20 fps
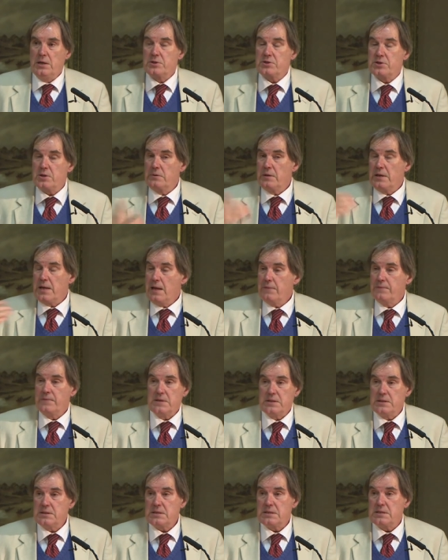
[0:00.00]
So they have
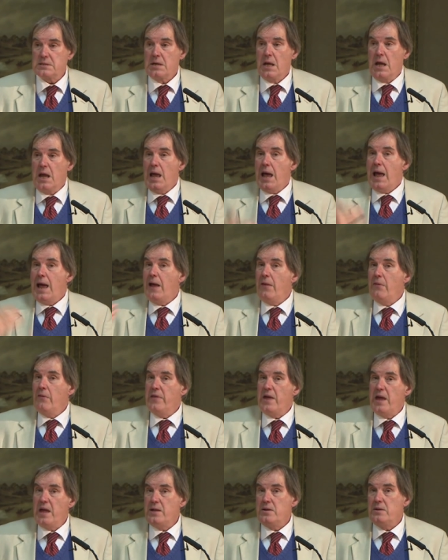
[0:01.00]
this, and
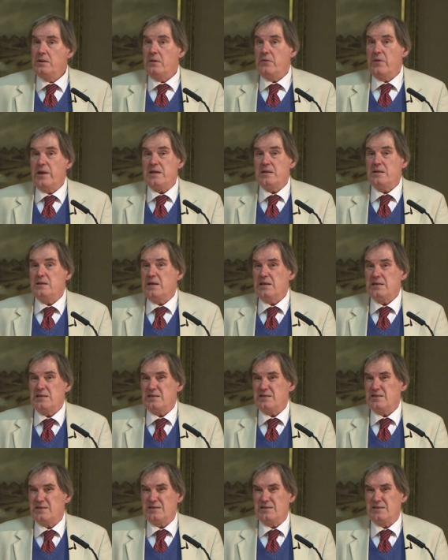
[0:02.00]
then they, they,